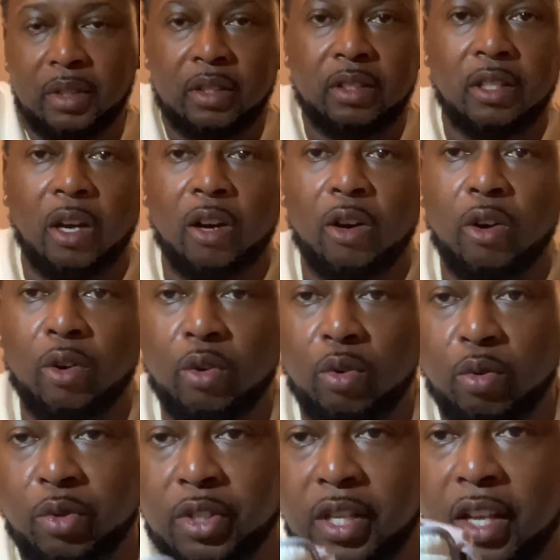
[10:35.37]
the
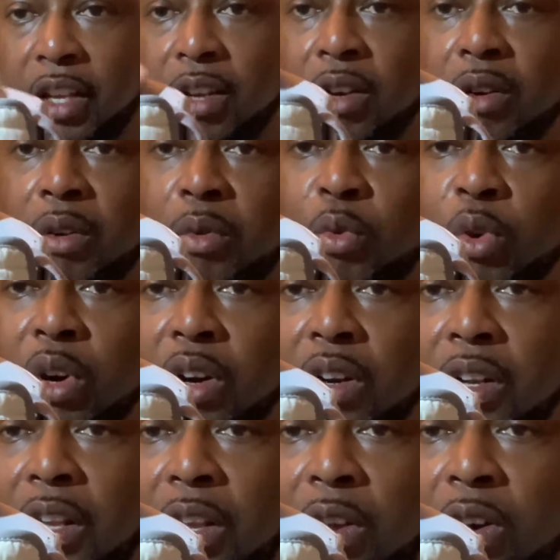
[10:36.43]
holes here were
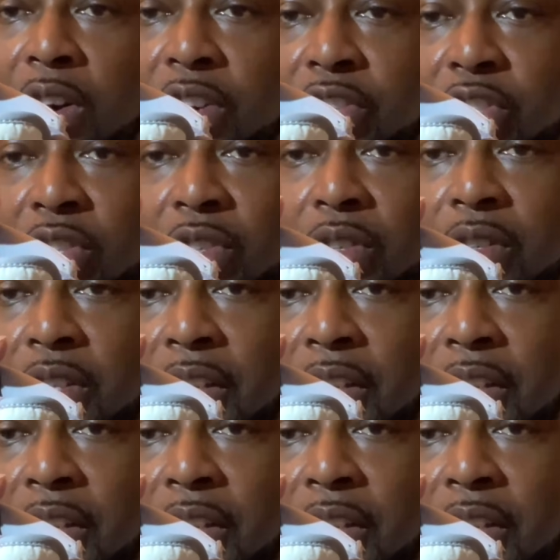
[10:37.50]
larger,